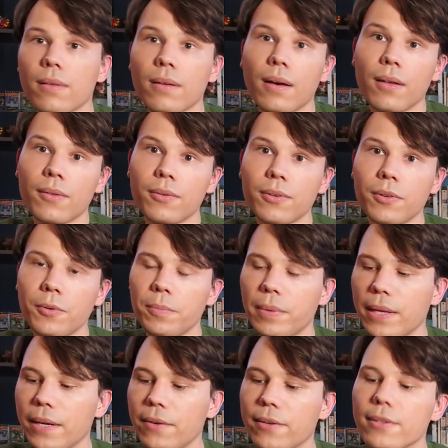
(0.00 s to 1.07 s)
other new
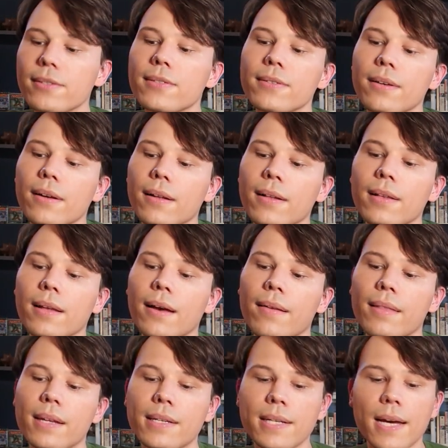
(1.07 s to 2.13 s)
players, a lot of the
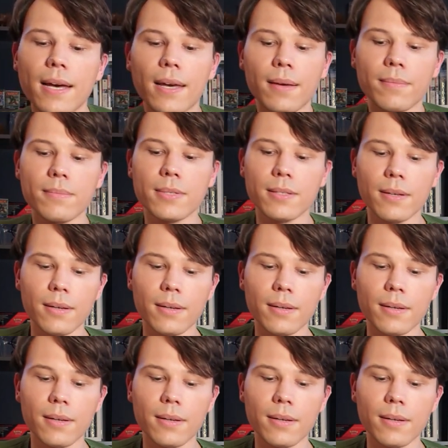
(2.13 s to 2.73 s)
times